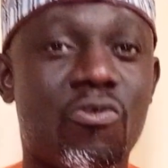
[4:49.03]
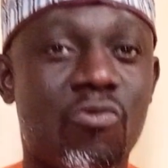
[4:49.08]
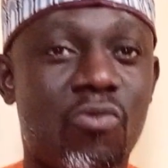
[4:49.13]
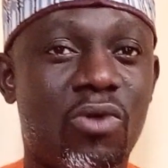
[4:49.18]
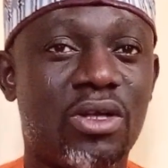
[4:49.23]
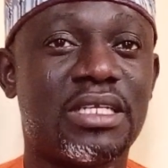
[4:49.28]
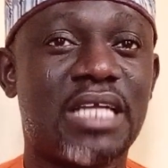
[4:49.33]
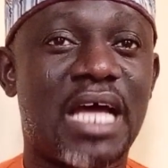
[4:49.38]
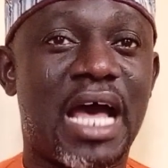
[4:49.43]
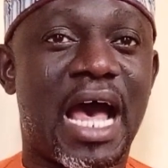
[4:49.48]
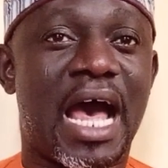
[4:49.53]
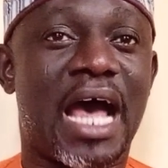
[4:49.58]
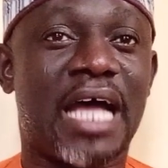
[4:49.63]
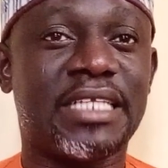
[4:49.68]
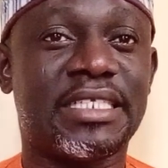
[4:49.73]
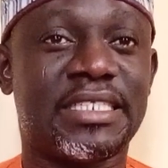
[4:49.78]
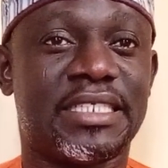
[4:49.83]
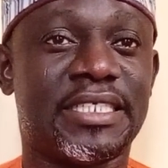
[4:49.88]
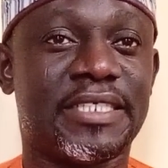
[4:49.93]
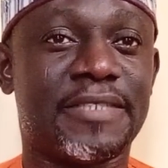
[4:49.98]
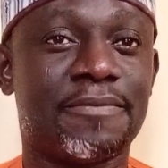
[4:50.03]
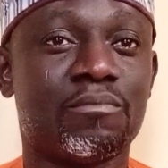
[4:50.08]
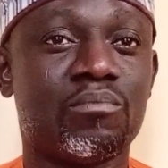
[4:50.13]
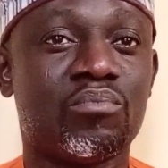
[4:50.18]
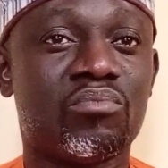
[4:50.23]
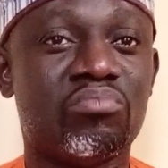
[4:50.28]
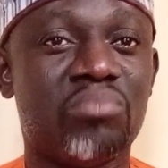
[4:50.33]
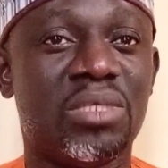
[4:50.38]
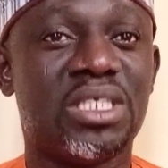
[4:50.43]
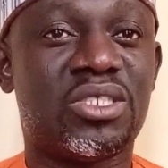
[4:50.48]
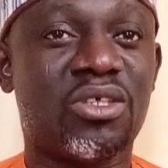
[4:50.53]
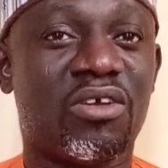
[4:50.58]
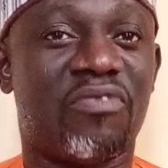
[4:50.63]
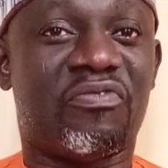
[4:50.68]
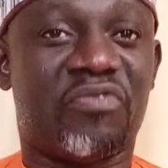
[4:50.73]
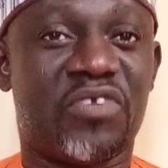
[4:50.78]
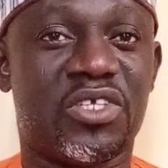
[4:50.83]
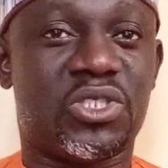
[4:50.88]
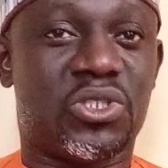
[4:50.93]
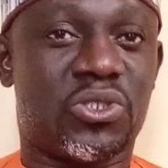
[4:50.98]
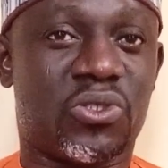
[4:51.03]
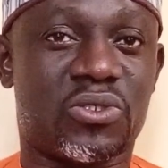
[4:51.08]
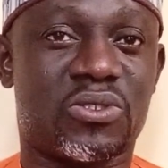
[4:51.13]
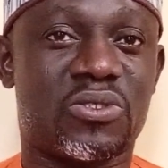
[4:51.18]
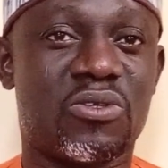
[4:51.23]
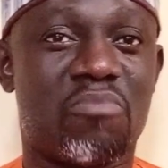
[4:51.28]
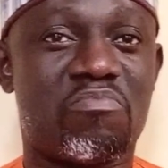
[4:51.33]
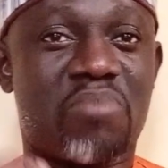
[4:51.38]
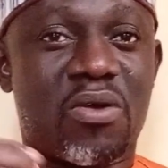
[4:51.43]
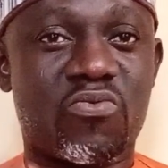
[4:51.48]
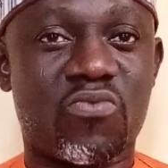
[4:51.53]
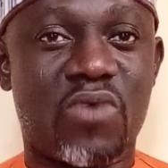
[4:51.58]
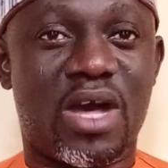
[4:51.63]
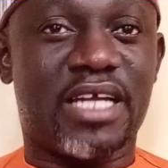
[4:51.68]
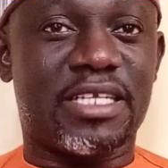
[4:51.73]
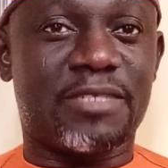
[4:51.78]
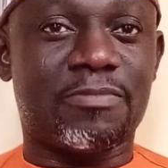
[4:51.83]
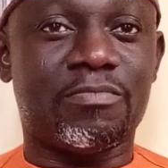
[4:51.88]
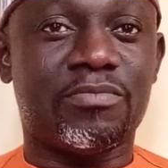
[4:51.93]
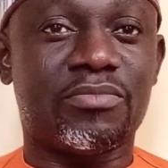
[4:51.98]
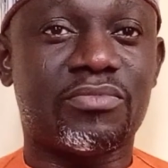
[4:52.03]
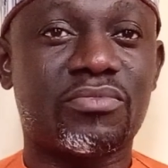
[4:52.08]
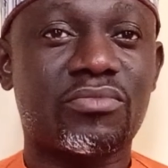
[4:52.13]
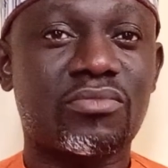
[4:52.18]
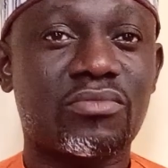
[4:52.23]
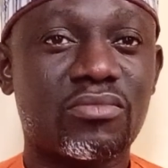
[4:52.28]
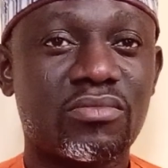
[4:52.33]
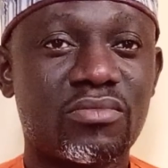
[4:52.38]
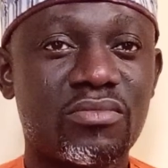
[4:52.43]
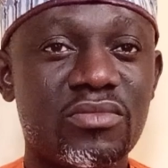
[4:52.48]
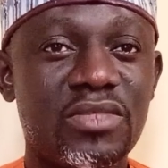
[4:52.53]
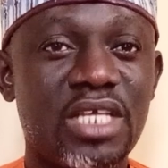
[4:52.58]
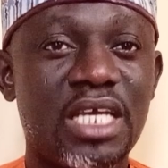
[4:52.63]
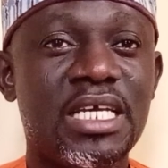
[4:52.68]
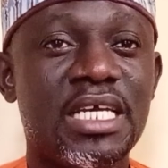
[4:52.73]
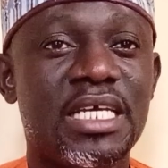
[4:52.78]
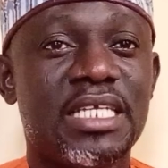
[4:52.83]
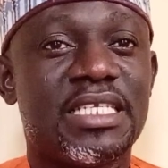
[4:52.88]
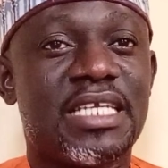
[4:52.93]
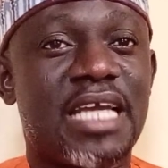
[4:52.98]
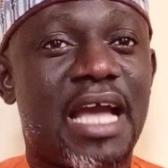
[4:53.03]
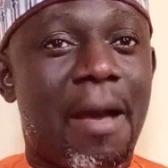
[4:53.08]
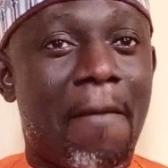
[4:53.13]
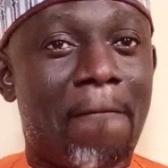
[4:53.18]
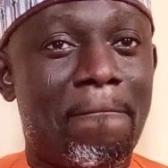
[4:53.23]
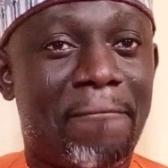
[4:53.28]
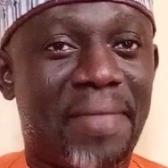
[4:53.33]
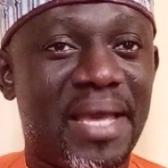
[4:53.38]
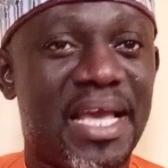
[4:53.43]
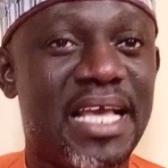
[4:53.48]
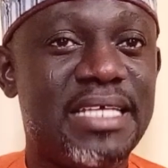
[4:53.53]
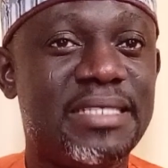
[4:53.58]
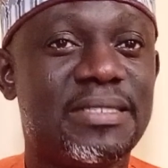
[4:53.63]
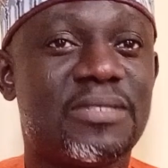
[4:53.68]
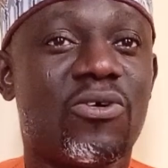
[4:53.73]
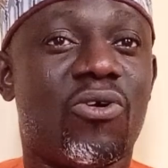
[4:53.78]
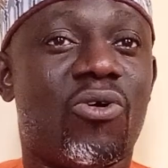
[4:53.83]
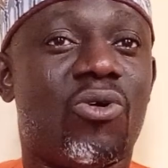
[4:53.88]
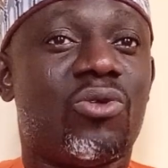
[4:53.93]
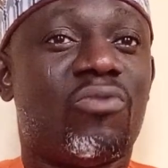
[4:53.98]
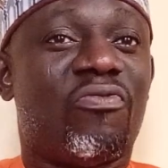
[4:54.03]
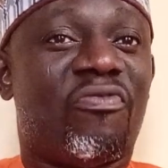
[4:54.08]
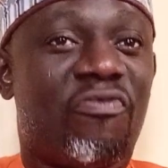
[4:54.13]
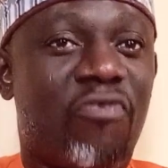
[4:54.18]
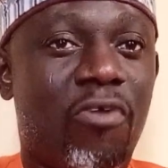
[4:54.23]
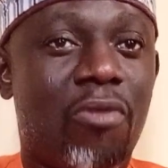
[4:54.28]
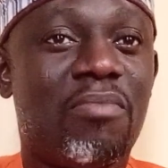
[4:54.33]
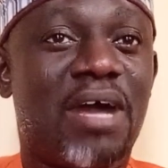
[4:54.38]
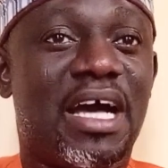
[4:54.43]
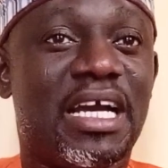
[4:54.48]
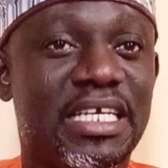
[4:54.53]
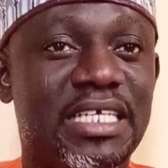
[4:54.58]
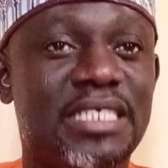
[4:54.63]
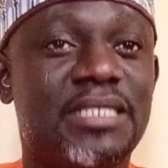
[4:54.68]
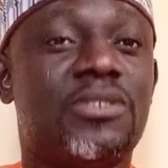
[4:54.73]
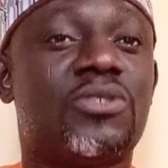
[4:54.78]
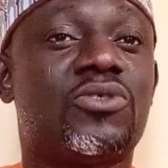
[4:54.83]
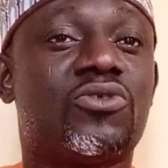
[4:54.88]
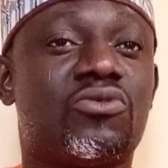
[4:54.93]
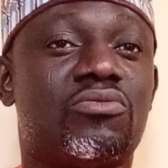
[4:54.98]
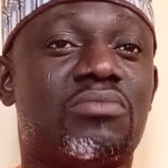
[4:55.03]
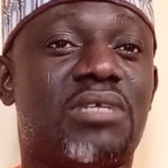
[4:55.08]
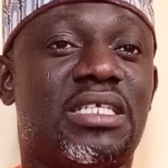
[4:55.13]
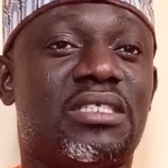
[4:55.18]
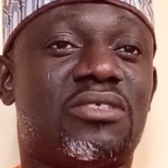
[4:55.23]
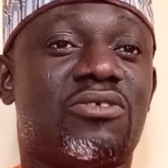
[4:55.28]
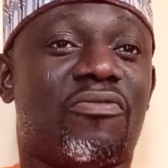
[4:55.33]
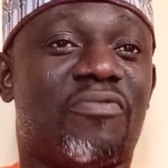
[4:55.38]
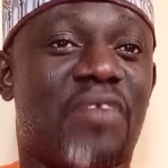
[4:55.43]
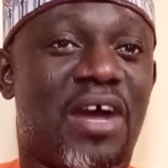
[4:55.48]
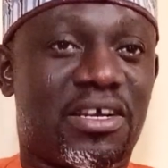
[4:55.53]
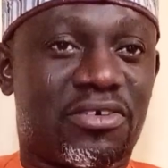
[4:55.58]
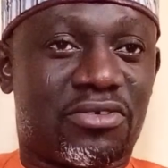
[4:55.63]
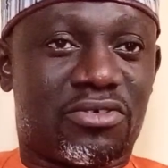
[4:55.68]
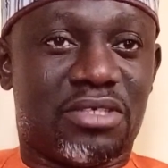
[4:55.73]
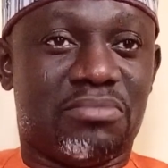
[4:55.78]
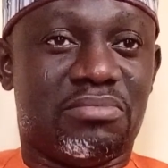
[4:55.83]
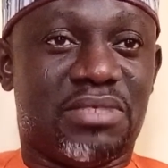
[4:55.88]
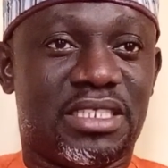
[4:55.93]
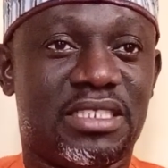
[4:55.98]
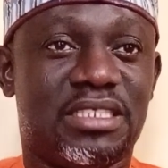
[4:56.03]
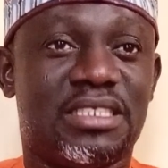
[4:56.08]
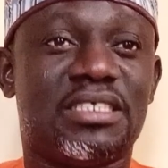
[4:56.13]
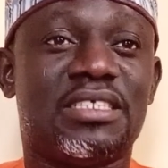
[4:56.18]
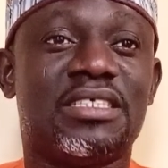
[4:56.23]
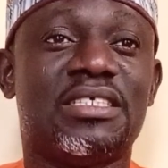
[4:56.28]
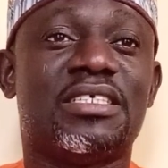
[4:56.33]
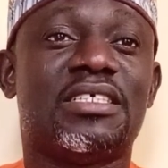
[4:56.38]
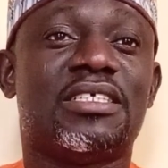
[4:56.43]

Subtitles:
What are the major features? Number one, they are based on formal instrument of agreement